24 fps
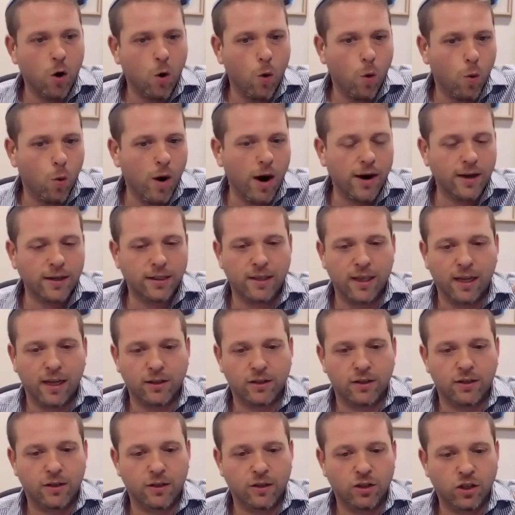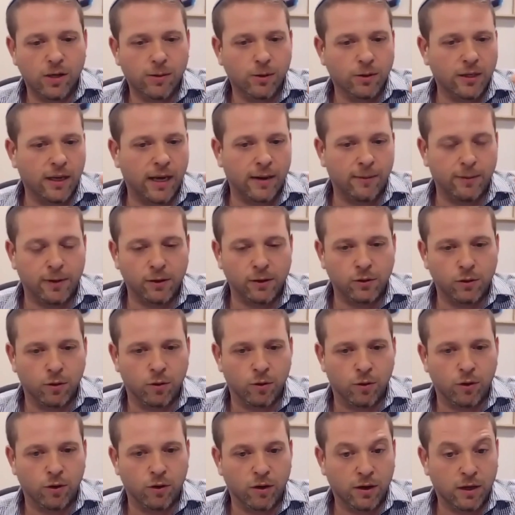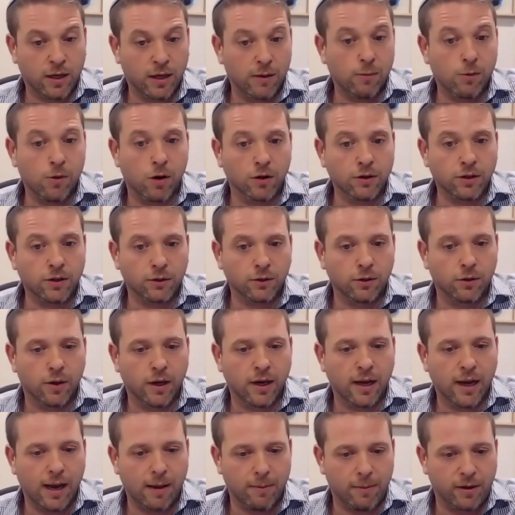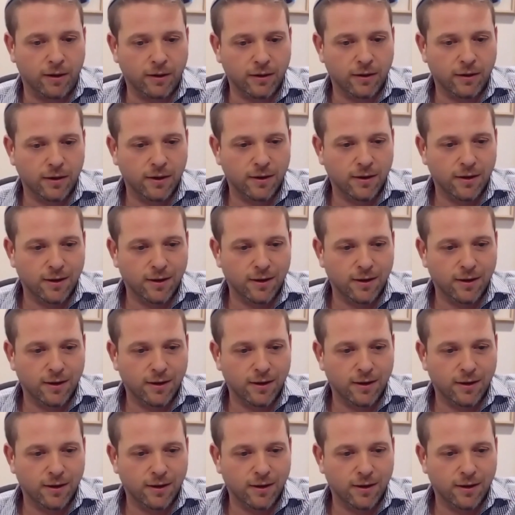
One is that she was able to give water to the camels.